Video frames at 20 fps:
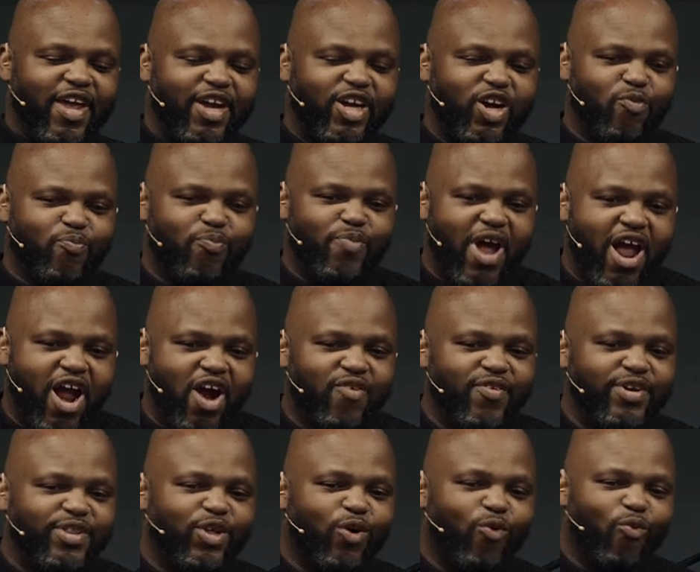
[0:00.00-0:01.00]

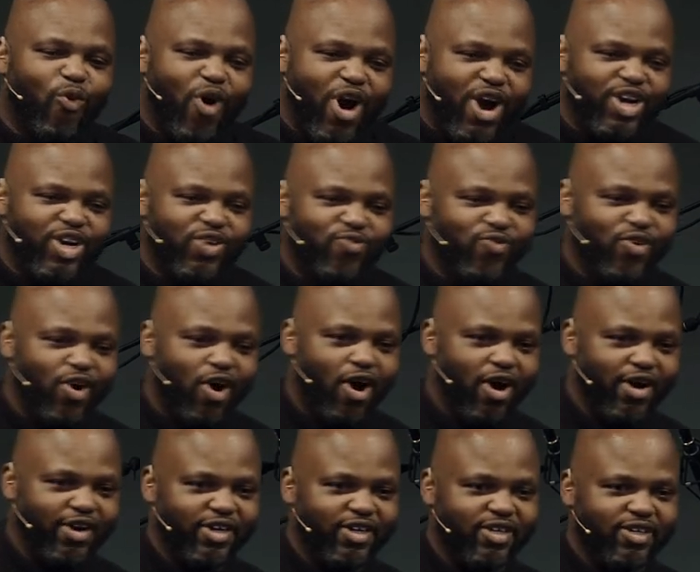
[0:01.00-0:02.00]
comparing the word of
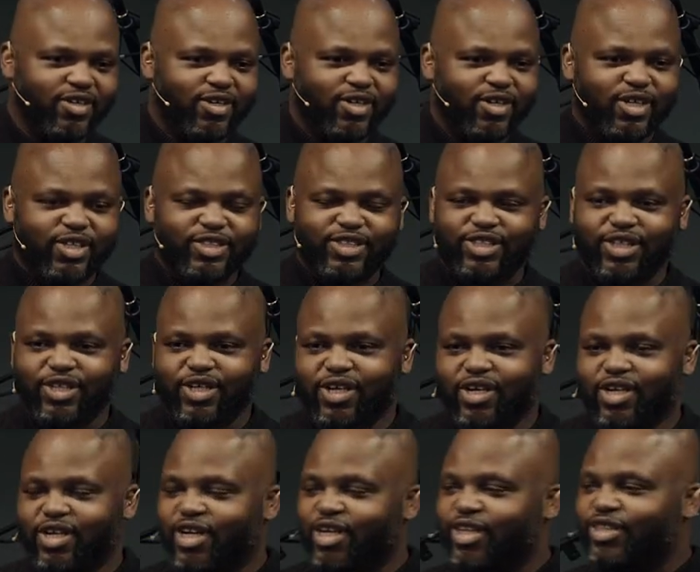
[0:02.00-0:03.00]
God to,
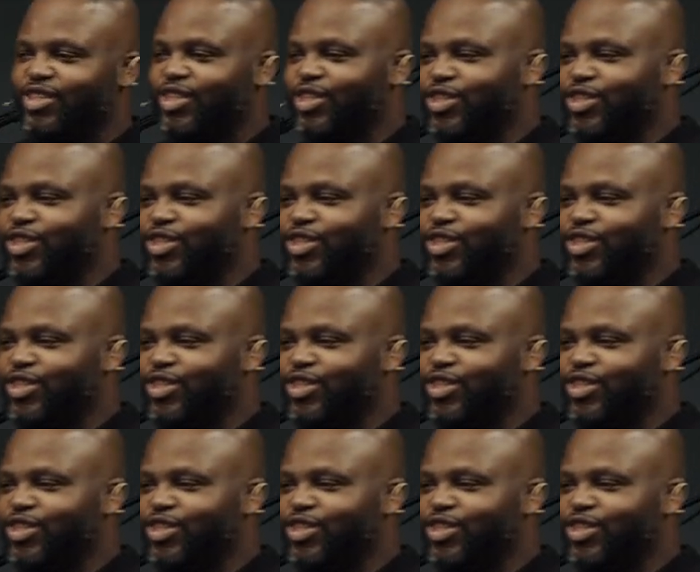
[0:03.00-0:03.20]
to